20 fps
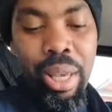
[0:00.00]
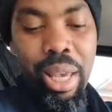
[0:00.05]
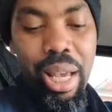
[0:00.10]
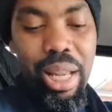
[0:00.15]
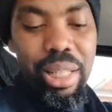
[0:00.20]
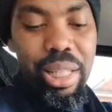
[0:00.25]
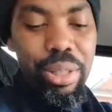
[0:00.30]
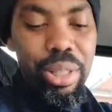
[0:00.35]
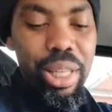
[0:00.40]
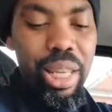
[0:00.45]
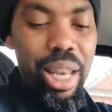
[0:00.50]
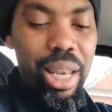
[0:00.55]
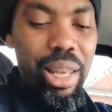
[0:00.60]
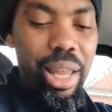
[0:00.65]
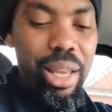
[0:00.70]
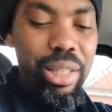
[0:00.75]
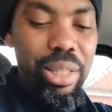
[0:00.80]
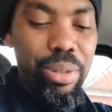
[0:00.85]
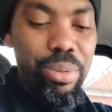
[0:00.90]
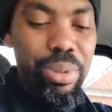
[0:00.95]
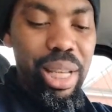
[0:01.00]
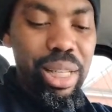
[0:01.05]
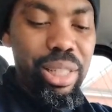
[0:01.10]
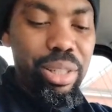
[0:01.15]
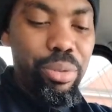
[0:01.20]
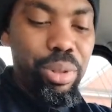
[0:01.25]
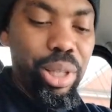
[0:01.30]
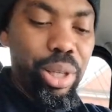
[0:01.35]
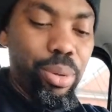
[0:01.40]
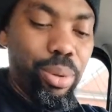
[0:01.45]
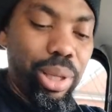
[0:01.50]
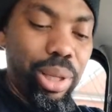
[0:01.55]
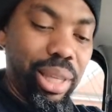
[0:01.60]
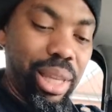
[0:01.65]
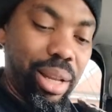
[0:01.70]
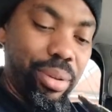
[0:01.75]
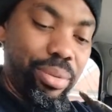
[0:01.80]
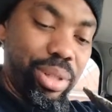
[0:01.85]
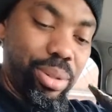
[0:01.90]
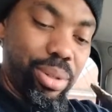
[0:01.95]
And she did a lot. She was actually really cool like
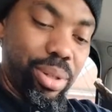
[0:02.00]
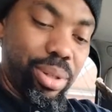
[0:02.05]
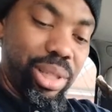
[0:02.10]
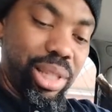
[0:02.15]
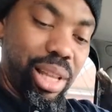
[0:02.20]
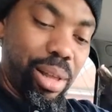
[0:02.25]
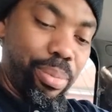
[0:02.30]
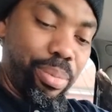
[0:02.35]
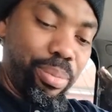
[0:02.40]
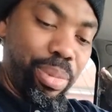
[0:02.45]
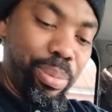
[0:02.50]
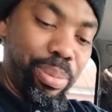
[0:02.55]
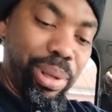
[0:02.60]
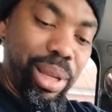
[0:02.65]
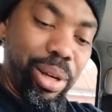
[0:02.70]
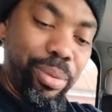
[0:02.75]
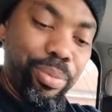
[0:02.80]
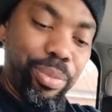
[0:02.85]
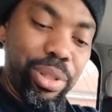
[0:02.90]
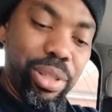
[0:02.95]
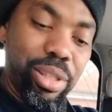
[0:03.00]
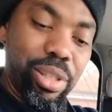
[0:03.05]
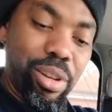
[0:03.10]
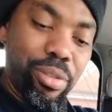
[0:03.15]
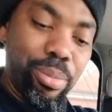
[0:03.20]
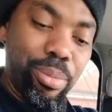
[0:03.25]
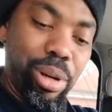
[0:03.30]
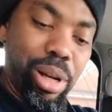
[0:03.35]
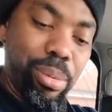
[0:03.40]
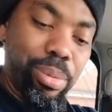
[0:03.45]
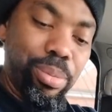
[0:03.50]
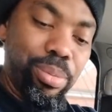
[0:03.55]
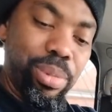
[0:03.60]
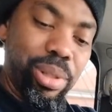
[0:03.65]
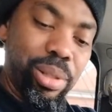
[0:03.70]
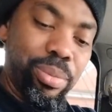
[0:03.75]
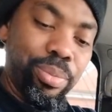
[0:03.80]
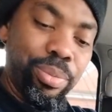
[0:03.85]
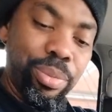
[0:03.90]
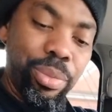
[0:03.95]
that. She was always helping people out and solving
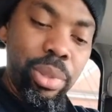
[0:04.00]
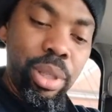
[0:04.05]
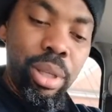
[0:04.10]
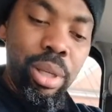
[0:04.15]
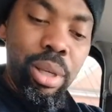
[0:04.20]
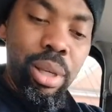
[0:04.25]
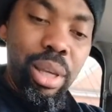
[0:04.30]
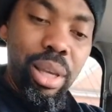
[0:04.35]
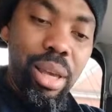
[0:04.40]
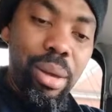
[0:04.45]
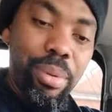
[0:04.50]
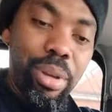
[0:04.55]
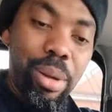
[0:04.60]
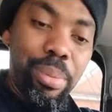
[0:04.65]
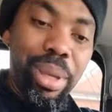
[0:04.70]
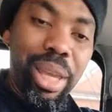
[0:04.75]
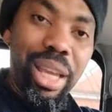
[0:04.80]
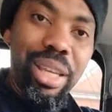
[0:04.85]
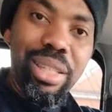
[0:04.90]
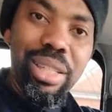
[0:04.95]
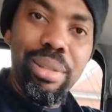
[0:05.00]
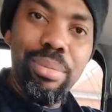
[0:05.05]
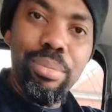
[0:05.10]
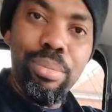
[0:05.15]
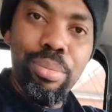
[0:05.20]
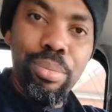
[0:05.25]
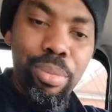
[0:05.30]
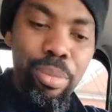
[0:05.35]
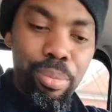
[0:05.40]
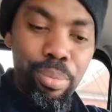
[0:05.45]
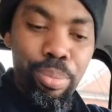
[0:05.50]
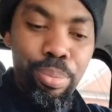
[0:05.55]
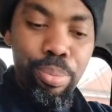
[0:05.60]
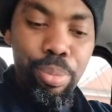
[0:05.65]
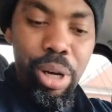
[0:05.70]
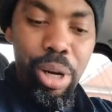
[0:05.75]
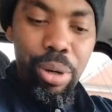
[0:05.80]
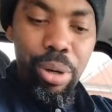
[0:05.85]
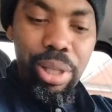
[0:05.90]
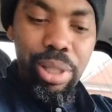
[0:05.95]
problems, and cupcakes and
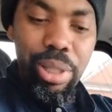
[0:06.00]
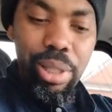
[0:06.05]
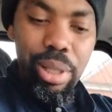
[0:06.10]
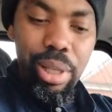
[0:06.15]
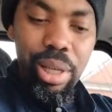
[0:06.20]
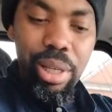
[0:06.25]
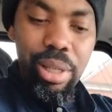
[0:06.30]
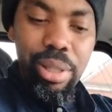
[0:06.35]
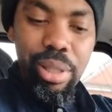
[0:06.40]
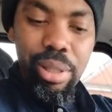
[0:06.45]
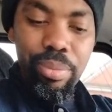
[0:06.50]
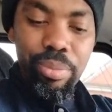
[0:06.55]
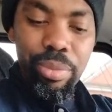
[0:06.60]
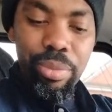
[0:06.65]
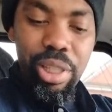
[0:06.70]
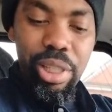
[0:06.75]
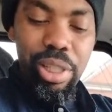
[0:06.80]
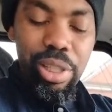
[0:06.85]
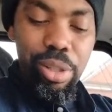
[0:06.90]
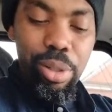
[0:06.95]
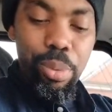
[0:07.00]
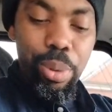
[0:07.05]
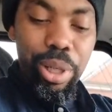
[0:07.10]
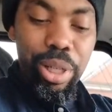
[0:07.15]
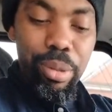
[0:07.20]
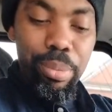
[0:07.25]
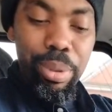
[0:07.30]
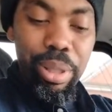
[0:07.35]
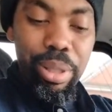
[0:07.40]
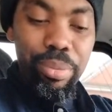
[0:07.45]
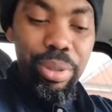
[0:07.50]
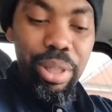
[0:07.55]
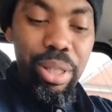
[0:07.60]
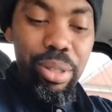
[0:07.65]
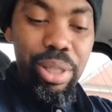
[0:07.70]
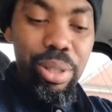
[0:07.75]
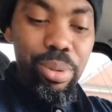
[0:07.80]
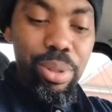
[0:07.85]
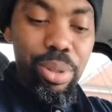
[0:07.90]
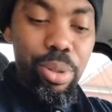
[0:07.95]
brownies and things. And she just looked weird, but you
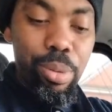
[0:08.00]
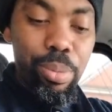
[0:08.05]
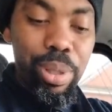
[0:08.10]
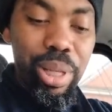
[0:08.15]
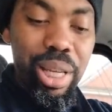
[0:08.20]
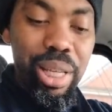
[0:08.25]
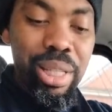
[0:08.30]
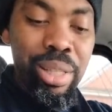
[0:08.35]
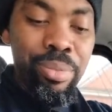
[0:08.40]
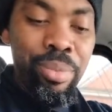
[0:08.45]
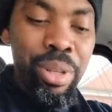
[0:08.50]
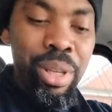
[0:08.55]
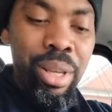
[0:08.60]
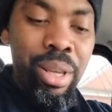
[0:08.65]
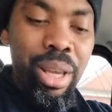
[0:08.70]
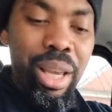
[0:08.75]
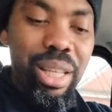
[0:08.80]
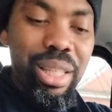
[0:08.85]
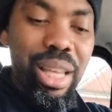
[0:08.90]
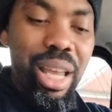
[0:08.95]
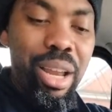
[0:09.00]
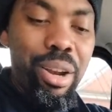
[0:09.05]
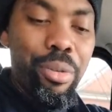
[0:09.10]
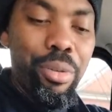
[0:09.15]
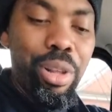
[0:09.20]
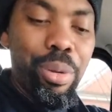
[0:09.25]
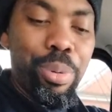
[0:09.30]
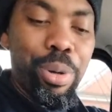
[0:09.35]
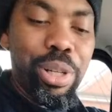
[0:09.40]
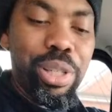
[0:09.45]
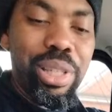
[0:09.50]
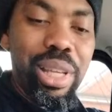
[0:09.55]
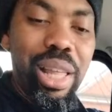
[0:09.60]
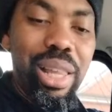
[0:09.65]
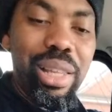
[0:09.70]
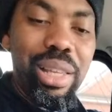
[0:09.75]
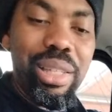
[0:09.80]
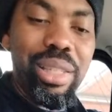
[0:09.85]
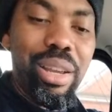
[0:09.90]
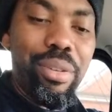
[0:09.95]
know, she was cool because her real
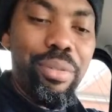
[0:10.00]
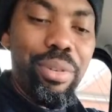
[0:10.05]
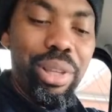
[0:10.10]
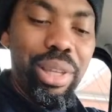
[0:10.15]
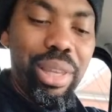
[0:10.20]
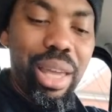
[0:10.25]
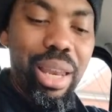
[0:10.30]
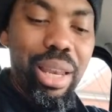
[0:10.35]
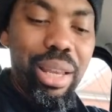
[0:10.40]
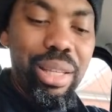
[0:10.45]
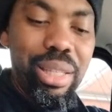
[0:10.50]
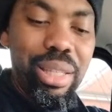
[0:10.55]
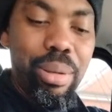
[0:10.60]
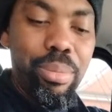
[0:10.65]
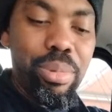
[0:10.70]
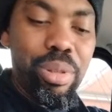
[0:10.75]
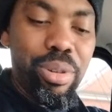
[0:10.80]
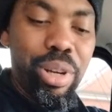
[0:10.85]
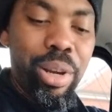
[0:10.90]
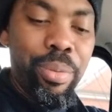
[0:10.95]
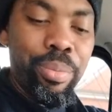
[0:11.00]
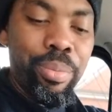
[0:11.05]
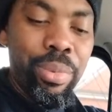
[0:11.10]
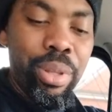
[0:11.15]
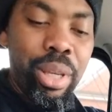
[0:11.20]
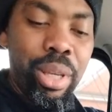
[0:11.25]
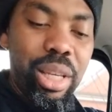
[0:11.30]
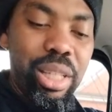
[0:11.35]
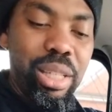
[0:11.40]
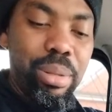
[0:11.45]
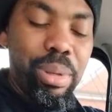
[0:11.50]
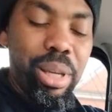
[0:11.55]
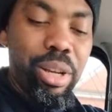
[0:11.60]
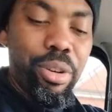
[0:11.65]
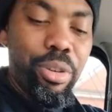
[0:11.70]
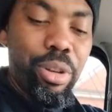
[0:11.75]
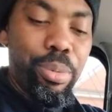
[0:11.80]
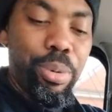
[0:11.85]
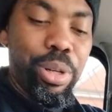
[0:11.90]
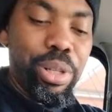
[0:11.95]
personality is not really that, it seems, right? It seemed like
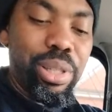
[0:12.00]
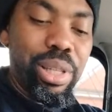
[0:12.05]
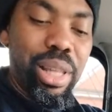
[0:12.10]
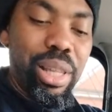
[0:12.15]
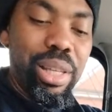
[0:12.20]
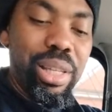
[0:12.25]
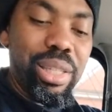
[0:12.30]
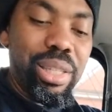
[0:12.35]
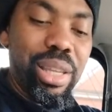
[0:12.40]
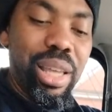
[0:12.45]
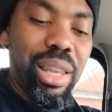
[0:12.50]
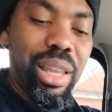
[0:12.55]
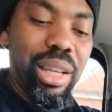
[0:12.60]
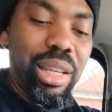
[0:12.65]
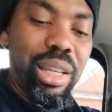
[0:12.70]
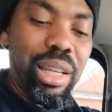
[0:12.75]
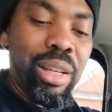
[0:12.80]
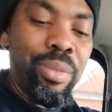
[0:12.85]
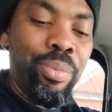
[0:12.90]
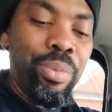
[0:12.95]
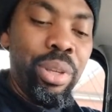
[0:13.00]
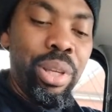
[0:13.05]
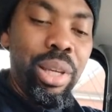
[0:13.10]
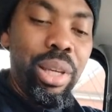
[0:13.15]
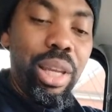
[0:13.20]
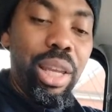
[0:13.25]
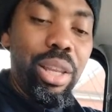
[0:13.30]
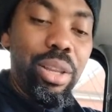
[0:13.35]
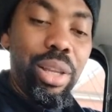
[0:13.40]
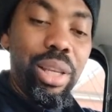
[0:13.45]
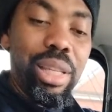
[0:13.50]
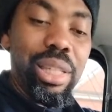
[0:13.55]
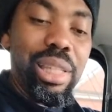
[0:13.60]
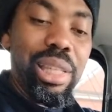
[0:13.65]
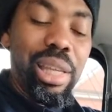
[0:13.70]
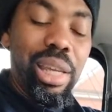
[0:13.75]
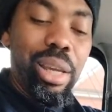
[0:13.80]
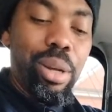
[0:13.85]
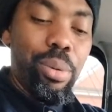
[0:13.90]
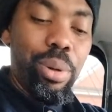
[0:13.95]
her real personality is not like the, you know, the
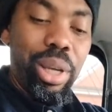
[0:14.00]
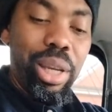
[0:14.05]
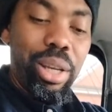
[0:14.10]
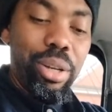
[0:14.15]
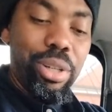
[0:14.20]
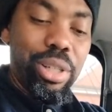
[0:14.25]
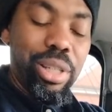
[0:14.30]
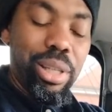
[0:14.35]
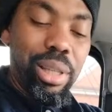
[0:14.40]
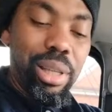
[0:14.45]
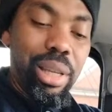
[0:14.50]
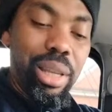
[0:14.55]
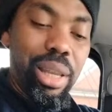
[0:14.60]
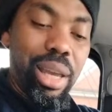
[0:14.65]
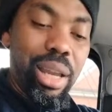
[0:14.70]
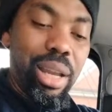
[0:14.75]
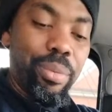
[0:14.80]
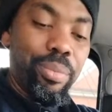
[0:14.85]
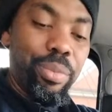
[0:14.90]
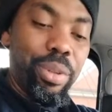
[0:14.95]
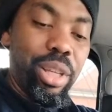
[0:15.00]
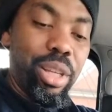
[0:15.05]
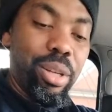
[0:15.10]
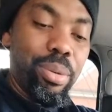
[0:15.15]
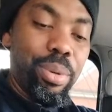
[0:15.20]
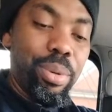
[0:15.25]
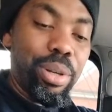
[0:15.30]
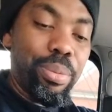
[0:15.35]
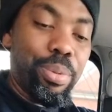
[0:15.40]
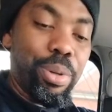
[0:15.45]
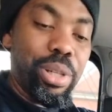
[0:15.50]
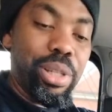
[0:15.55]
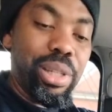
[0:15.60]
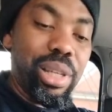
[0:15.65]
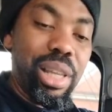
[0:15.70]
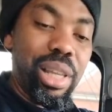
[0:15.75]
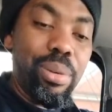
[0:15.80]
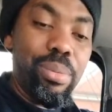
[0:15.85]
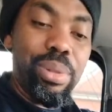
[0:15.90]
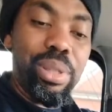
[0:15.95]
slay queen or something like that. You know, her
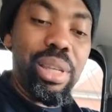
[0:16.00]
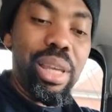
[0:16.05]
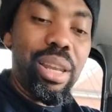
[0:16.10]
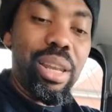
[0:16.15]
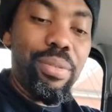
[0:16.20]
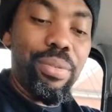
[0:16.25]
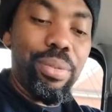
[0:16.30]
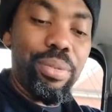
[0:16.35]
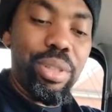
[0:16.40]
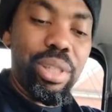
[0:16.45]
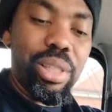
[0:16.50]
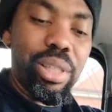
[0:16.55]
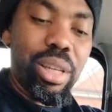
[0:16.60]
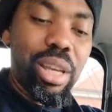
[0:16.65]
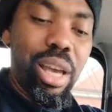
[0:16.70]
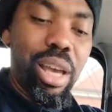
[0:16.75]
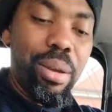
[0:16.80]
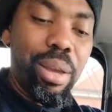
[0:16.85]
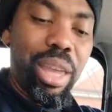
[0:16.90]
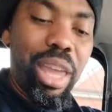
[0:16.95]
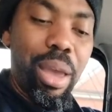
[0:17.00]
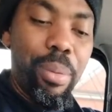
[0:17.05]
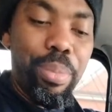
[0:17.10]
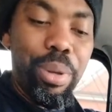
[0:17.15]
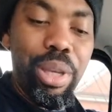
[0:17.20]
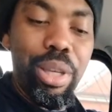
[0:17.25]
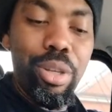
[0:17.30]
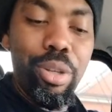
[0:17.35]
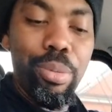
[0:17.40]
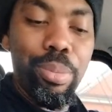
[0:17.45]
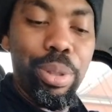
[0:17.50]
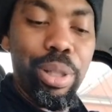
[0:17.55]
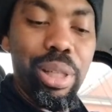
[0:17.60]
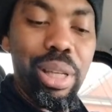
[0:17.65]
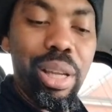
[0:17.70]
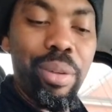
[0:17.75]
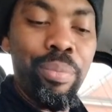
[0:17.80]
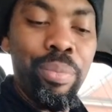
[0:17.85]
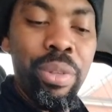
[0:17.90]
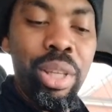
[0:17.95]
personality was that of just a campy humor,
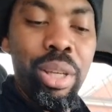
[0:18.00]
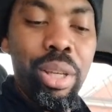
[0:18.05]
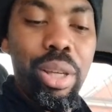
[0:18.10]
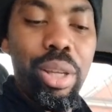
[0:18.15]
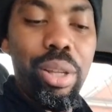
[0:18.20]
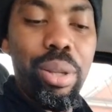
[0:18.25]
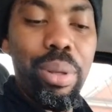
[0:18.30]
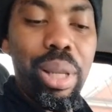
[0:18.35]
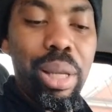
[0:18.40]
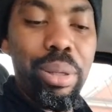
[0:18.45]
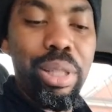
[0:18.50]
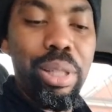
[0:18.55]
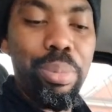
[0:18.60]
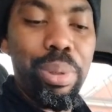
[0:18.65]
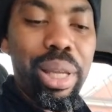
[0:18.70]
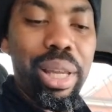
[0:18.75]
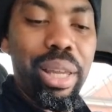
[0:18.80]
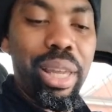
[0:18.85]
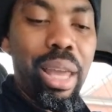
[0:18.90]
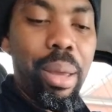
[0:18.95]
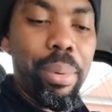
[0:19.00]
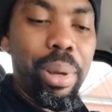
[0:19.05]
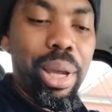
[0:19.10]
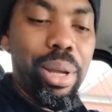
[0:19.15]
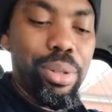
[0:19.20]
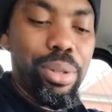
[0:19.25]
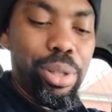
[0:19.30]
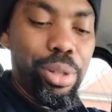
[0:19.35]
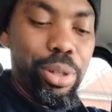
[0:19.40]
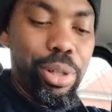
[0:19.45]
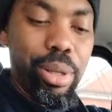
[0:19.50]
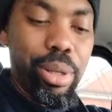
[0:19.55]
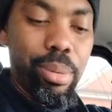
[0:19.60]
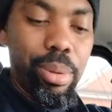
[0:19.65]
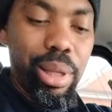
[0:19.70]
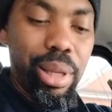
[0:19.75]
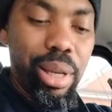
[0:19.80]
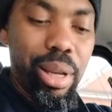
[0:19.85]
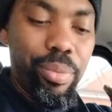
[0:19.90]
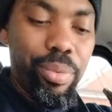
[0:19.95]
like she'd be like a camp counselor or
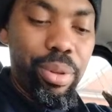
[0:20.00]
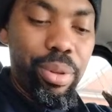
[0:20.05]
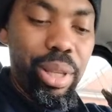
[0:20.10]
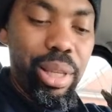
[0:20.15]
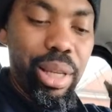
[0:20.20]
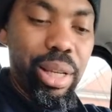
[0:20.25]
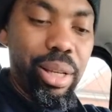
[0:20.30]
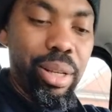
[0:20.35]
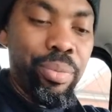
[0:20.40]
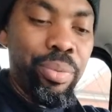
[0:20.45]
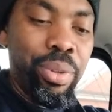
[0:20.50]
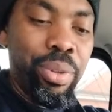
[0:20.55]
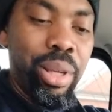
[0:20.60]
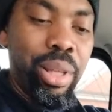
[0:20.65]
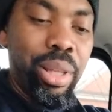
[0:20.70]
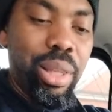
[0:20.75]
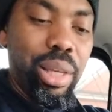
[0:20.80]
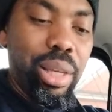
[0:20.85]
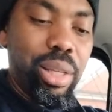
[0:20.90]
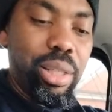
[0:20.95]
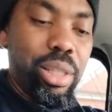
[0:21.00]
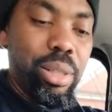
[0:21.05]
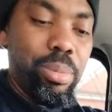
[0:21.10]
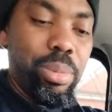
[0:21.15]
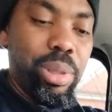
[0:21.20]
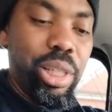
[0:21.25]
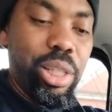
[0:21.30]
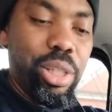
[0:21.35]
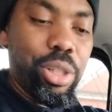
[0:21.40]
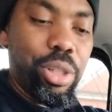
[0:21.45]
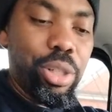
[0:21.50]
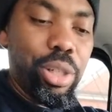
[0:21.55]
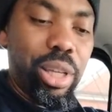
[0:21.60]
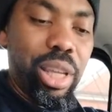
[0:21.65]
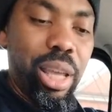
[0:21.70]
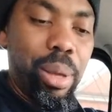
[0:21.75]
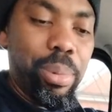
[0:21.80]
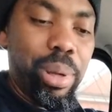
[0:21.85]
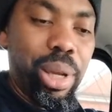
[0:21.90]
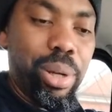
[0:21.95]
something like that. You know, like a gym teacher or
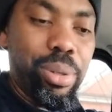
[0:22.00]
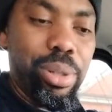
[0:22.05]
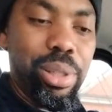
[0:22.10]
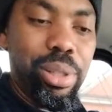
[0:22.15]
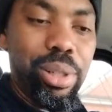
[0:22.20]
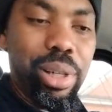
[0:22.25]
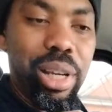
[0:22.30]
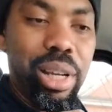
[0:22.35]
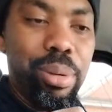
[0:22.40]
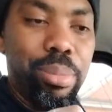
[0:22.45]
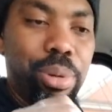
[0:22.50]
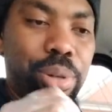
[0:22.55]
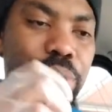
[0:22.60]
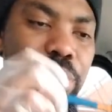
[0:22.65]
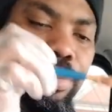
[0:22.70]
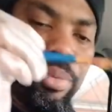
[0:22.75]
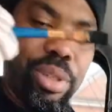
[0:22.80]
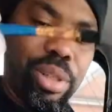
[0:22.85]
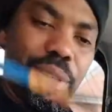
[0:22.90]
camp counselor kind of person.